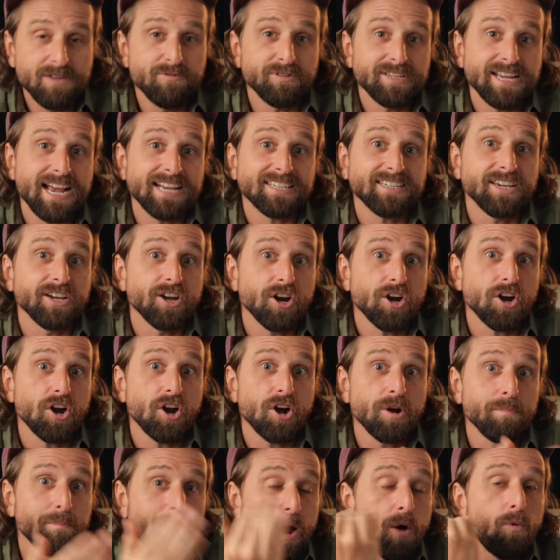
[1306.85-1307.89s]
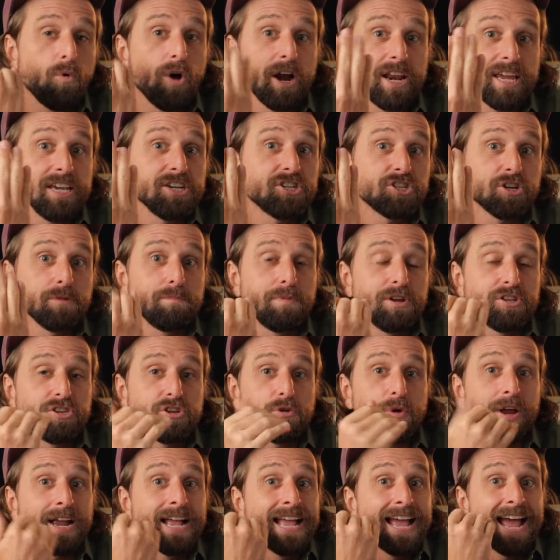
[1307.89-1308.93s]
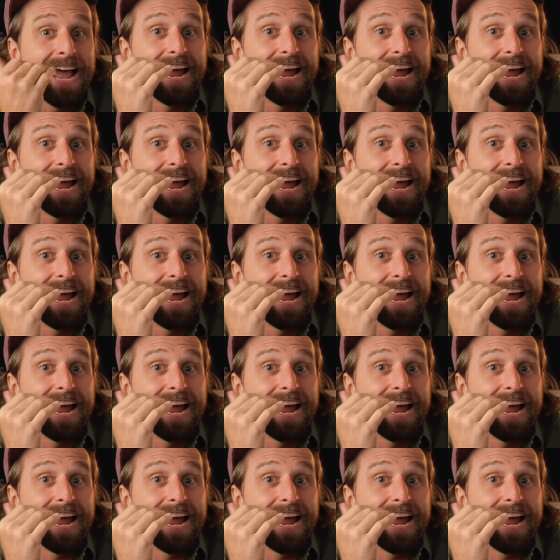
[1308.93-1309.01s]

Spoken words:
was asking her about what he should be doing,